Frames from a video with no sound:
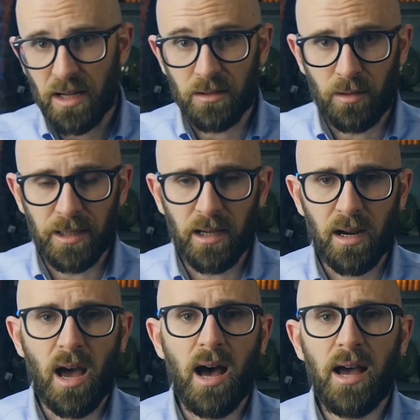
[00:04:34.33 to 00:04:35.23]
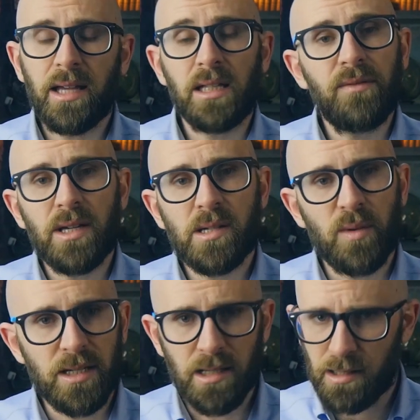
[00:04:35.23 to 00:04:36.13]
They normally occur in the first
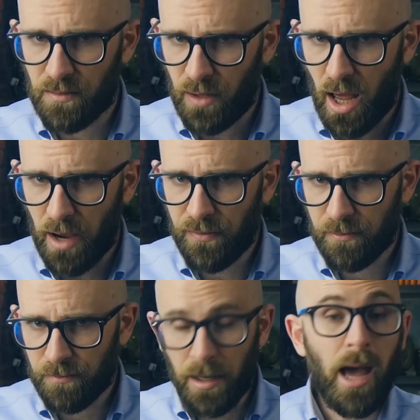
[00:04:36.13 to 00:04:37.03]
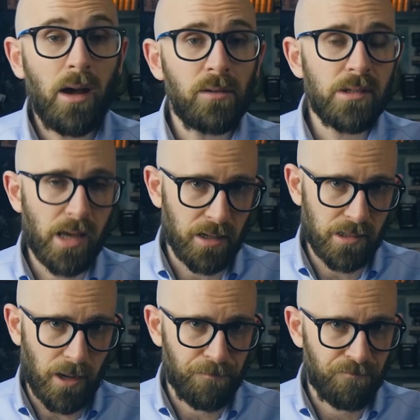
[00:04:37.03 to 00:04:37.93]
20 years of life. Now to
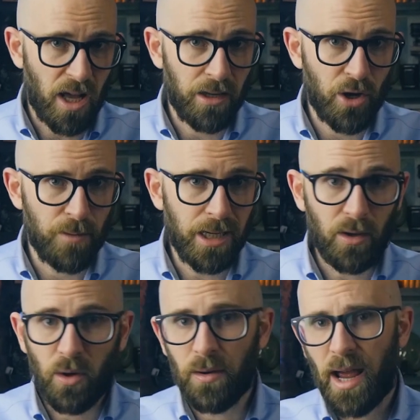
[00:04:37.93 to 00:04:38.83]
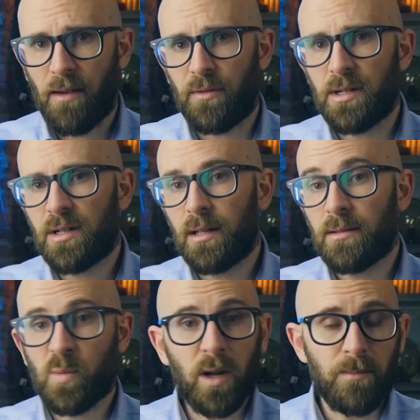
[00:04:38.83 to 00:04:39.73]
cancer. Melanoma, on average,
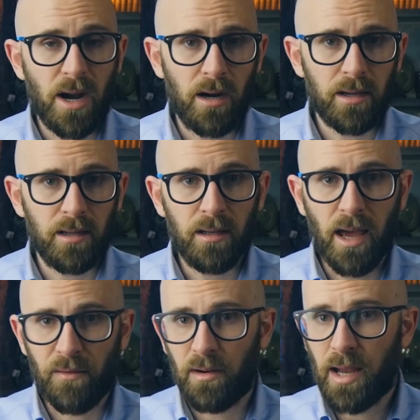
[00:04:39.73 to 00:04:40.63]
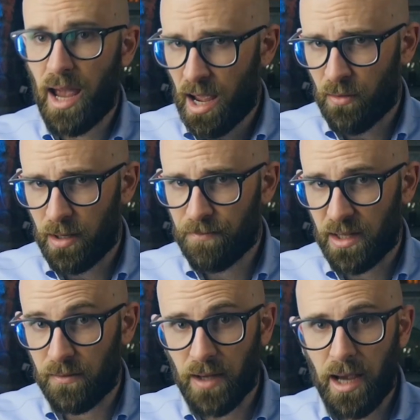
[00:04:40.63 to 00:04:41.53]
kills one American every hour.
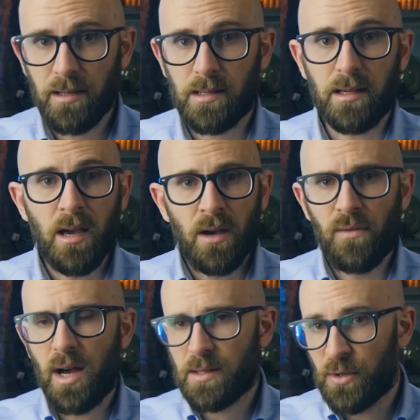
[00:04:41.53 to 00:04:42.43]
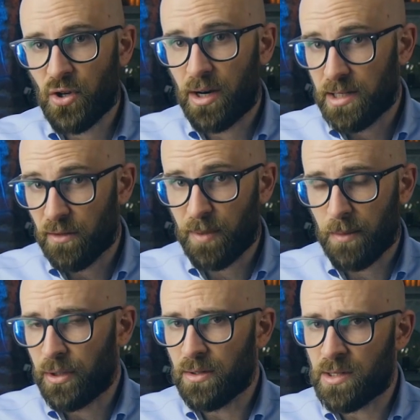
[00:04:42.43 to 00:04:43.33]
In fact, the vast majority of
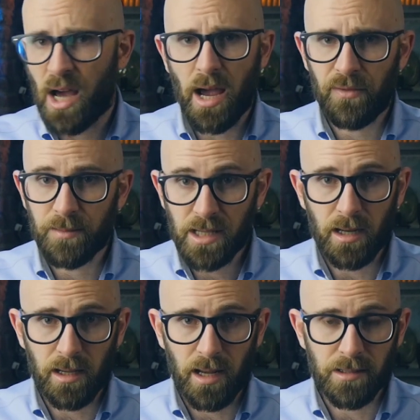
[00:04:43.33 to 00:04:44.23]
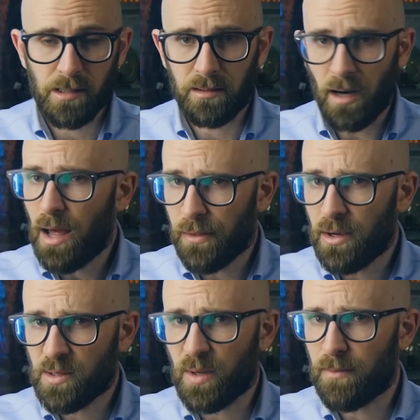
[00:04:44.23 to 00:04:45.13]
people who die from skin cancer are
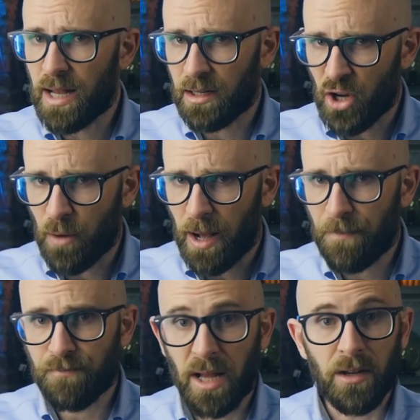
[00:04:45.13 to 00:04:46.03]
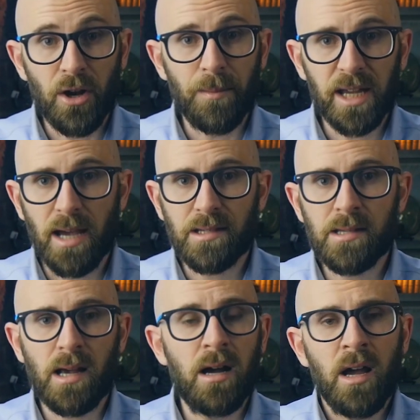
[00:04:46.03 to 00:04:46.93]
those with melanoma. Melanoma
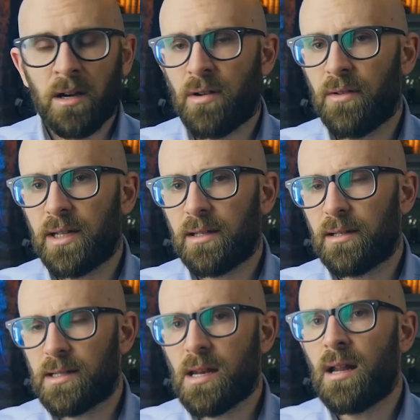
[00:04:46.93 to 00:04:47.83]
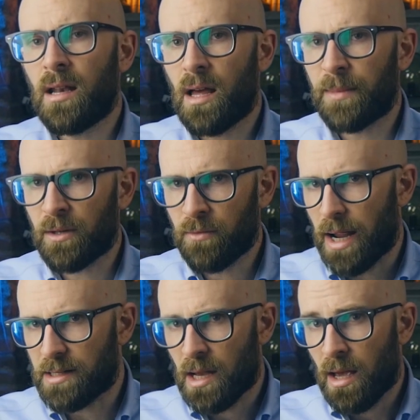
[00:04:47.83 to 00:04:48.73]
cases are growing at an alarming
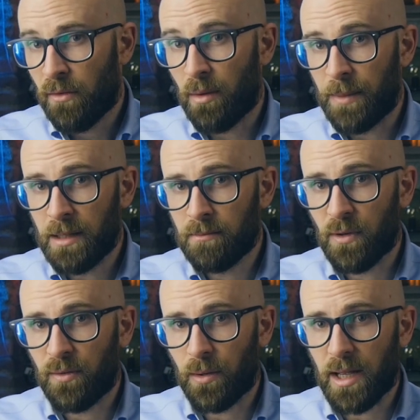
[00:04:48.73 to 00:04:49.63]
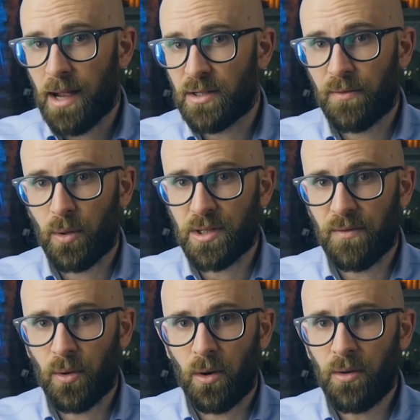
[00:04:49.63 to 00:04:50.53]
rate. For women before the age of
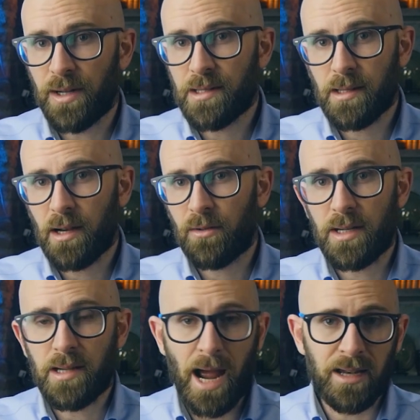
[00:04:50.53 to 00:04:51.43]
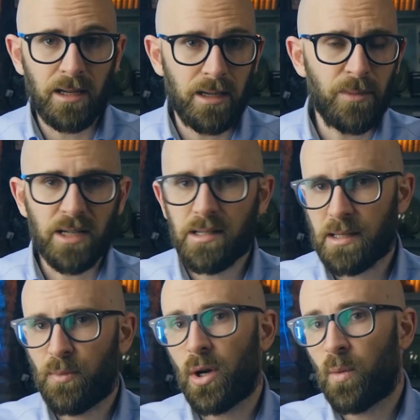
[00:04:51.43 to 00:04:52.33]
44, it's increased annually by
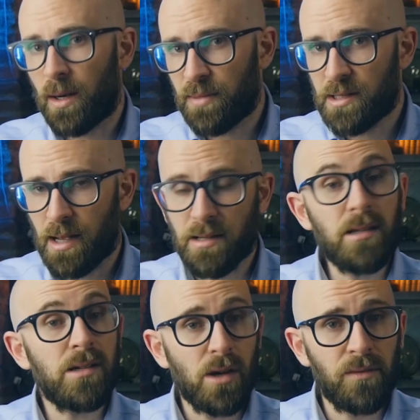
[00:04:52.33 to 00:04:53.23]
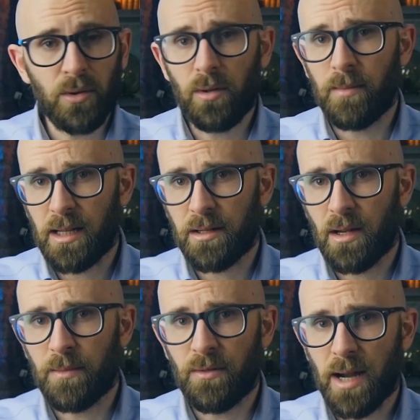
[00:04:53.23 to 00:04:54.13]
6.1%, and overall
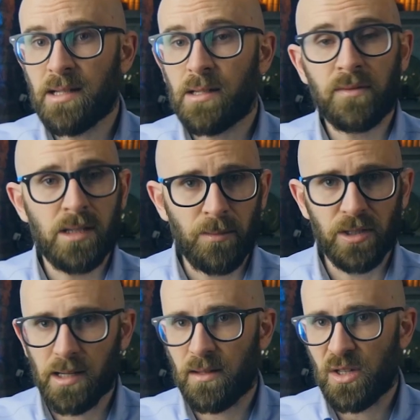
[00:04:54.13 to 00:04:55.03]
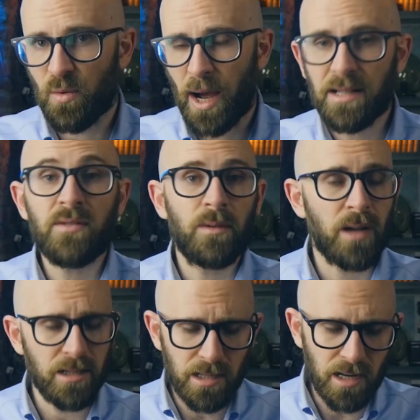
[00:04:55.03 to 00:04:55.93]
melanoma rates have doubled in the US from
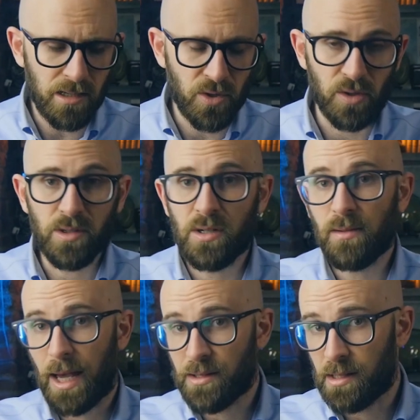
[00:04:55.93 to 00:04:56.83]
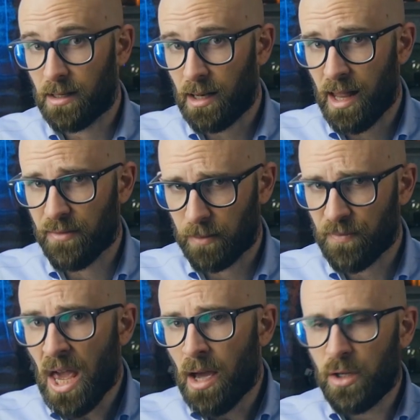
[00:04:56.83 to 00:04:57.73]
1982 to 2011.
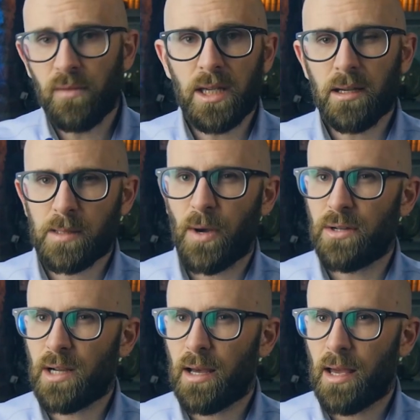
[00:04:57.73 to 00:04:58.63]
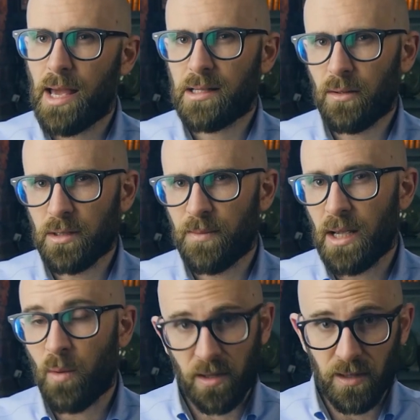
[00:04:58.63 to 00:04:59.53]
UV exposure is thought to
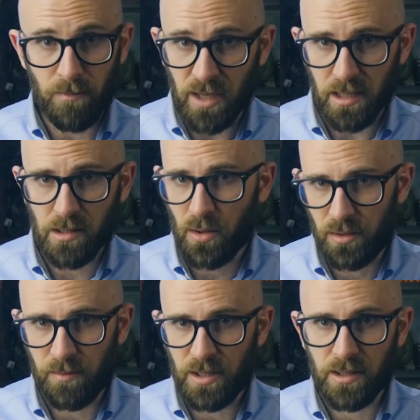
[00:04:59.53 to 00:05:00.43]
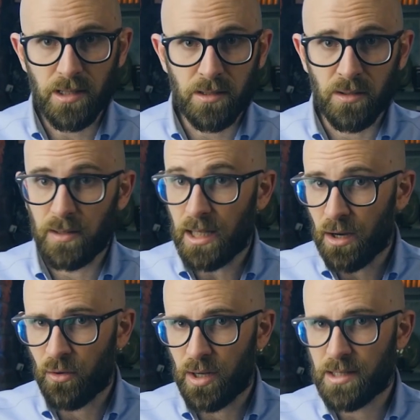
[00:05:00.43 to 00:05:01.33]
be one of the biggest contributors to the
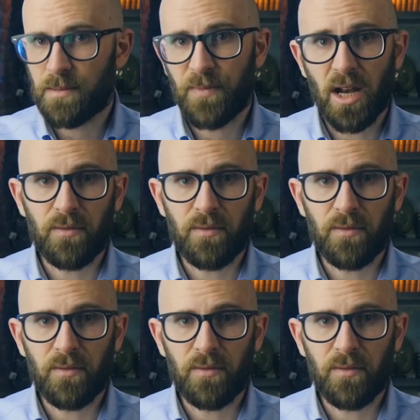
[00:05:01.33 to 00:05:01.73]
increase.